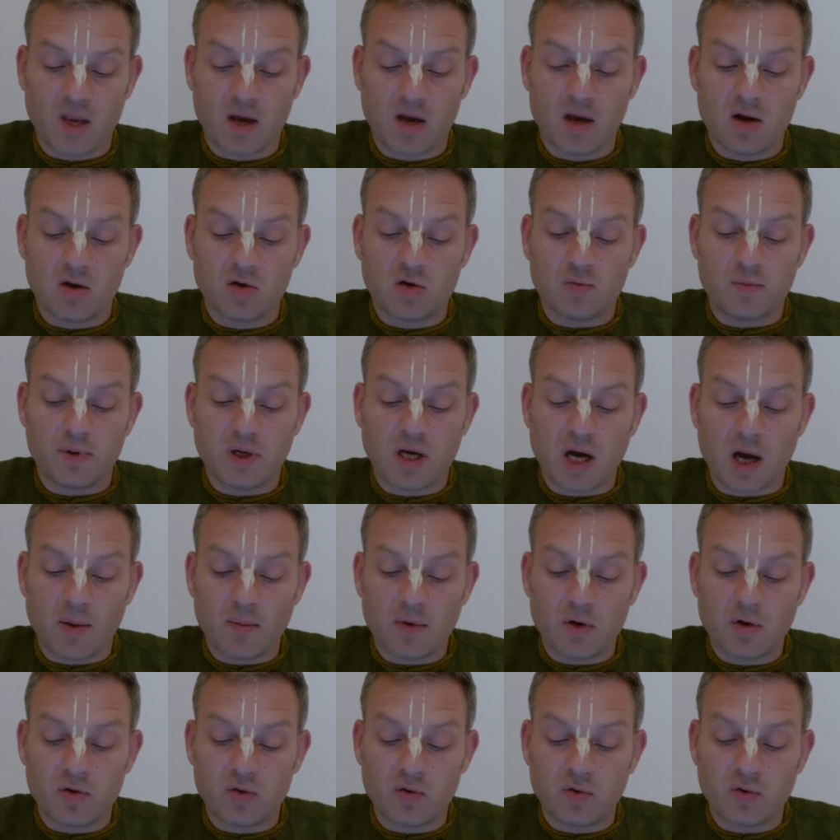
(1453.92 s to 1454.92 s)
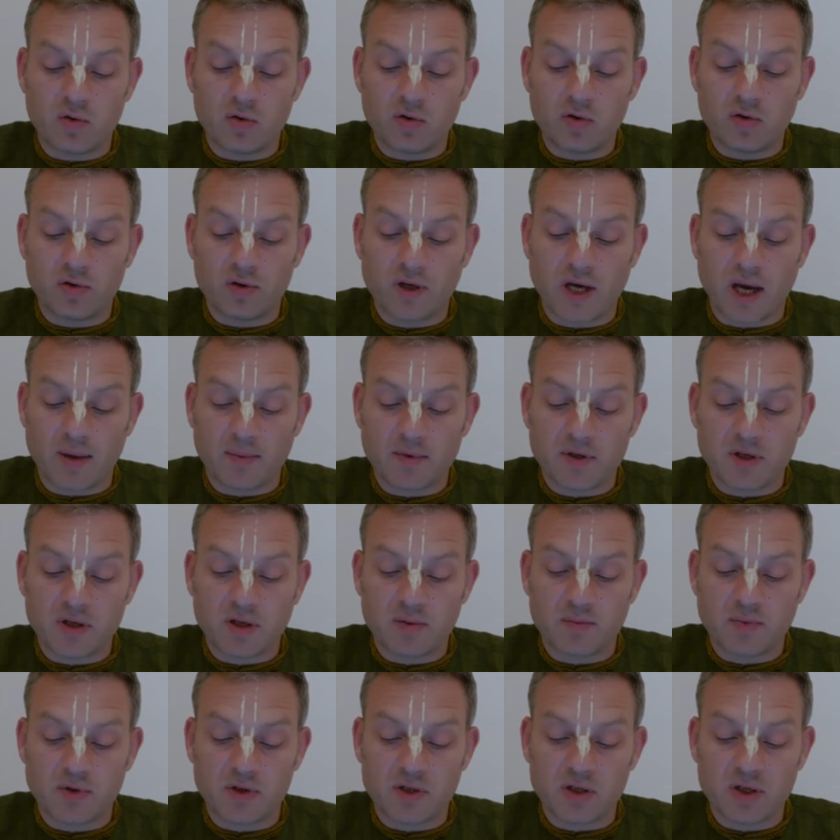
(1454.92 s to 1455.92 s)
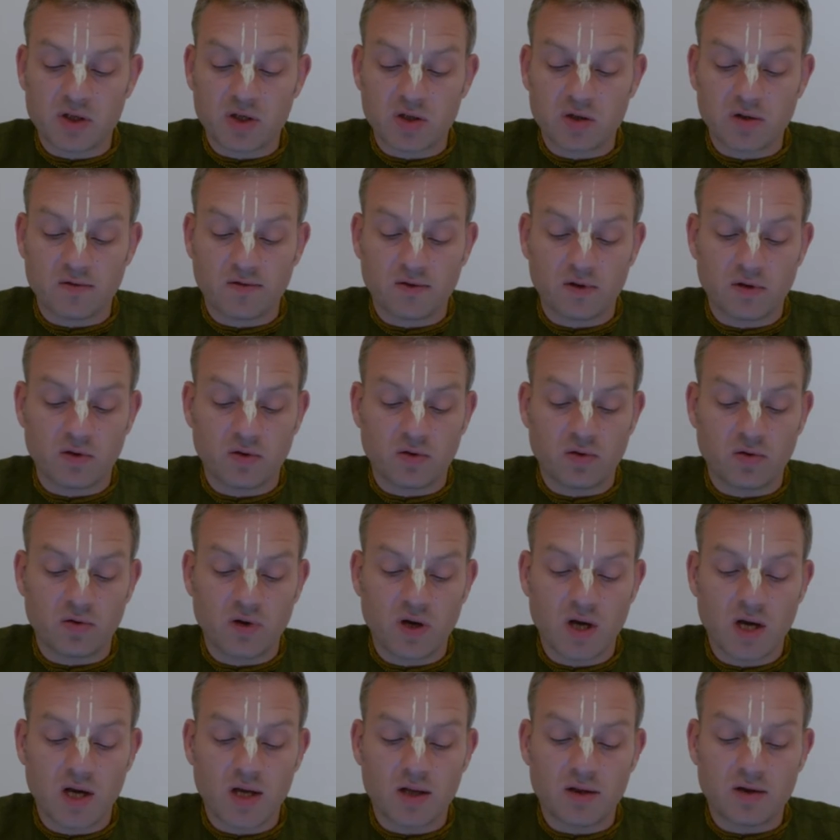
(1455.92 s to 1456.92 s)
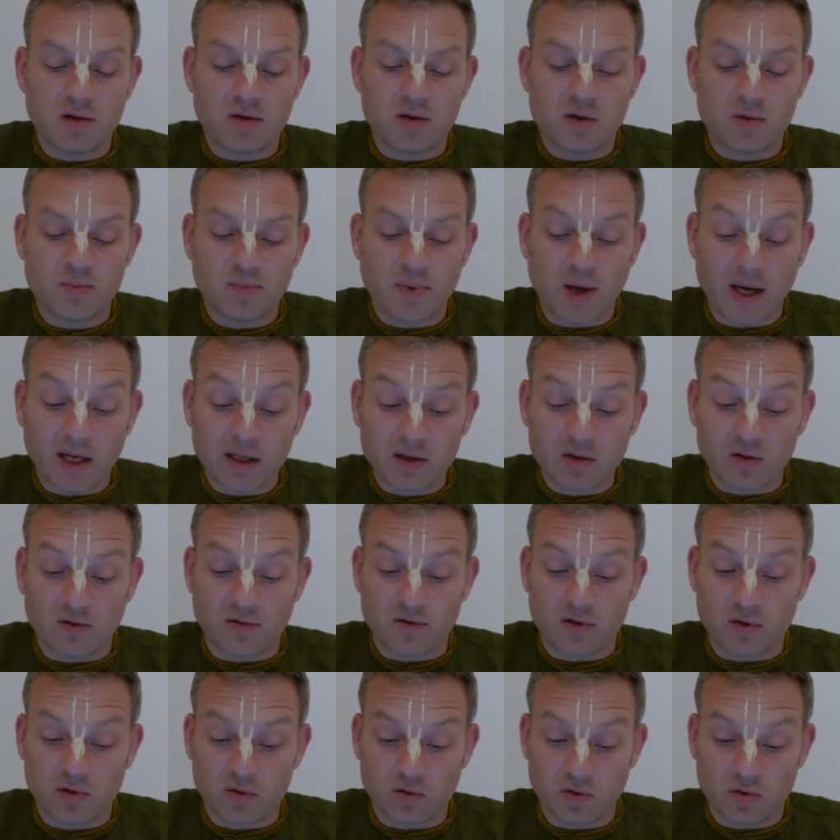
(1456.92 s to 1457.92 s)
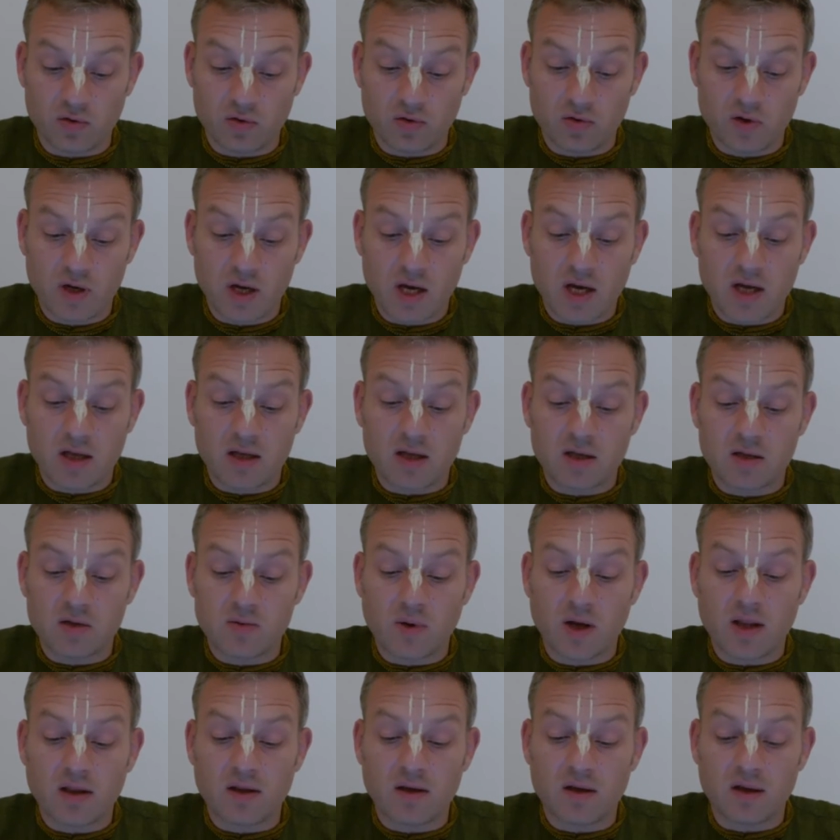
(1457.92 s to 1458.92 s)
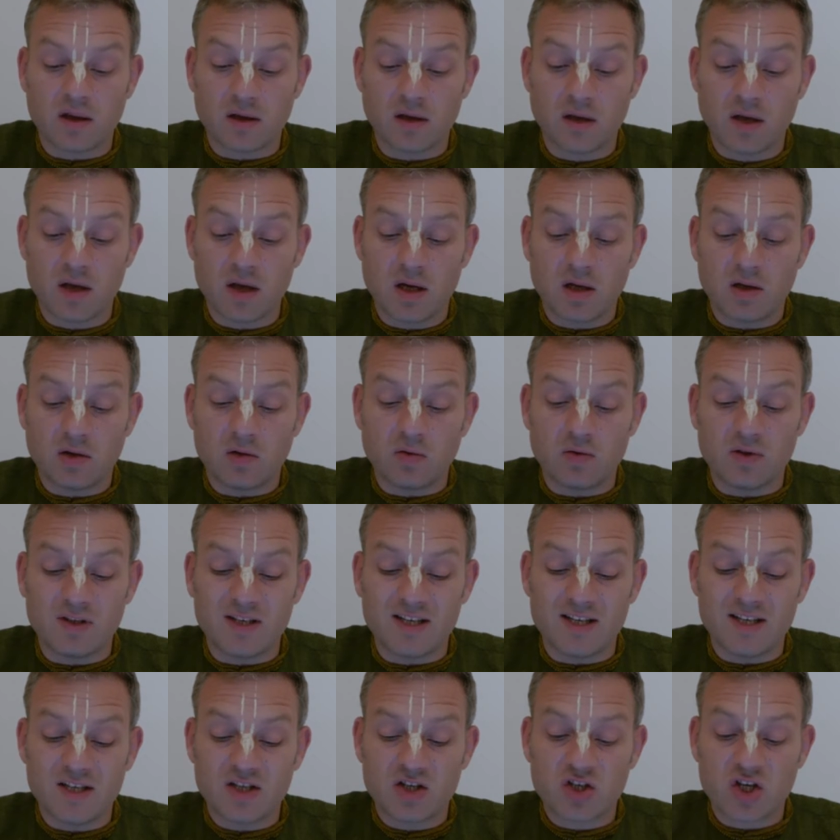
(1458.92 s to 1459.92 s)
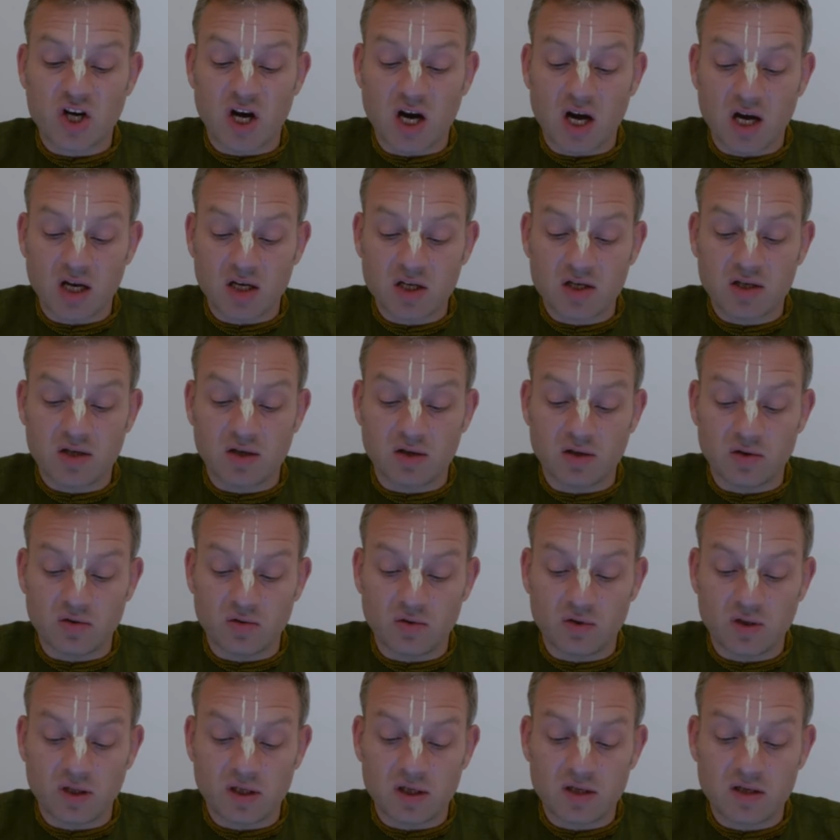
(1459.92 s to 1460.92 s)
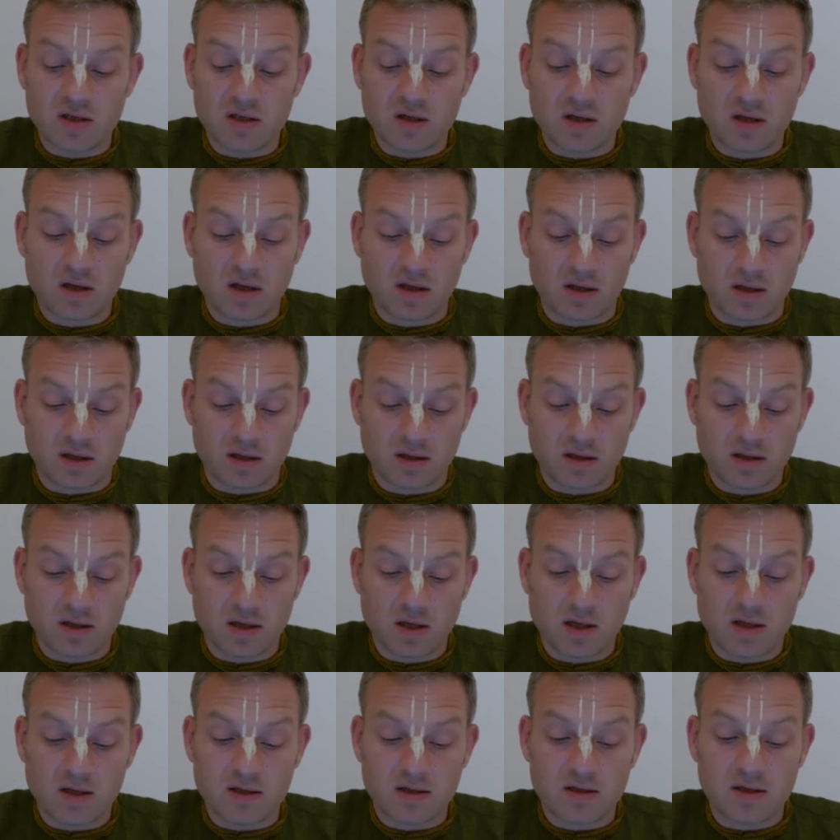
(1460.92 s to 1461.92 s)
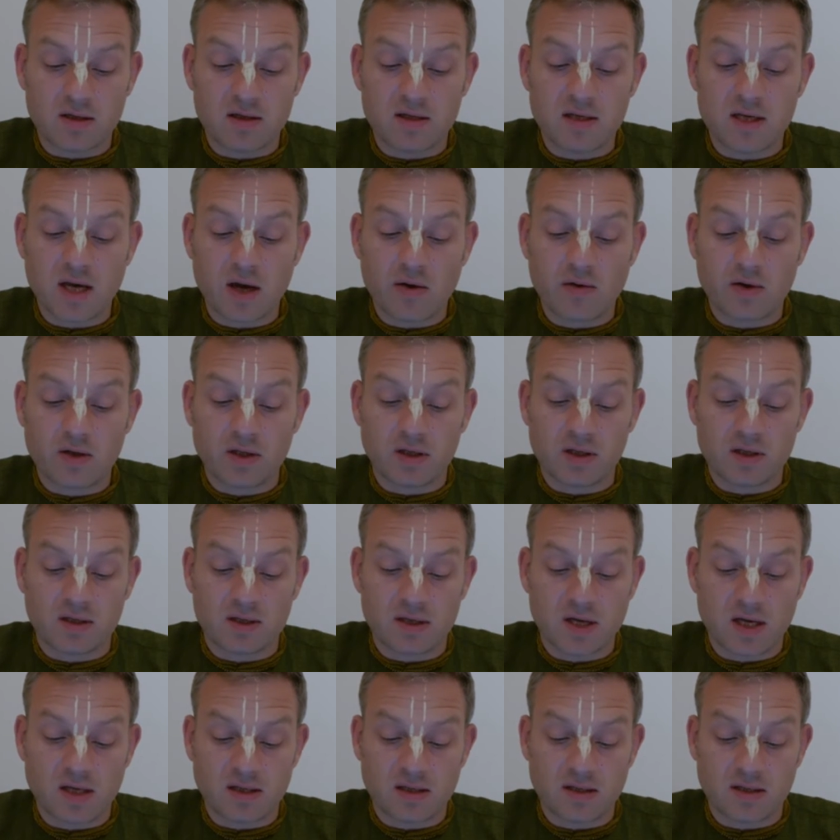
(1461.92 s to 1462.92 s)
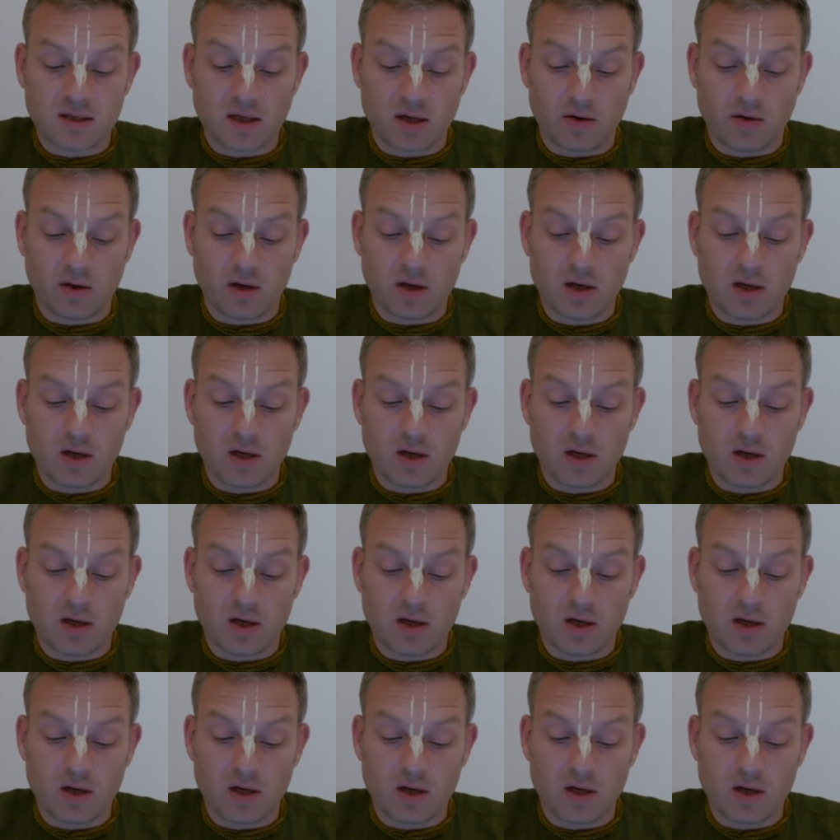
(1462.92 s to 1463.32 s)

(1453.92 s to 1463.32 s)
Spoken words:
To become a guru, to capture the position of a guru, the respect of a guru, there's one thing. To discharge the duty is another. Sincerity is necessary.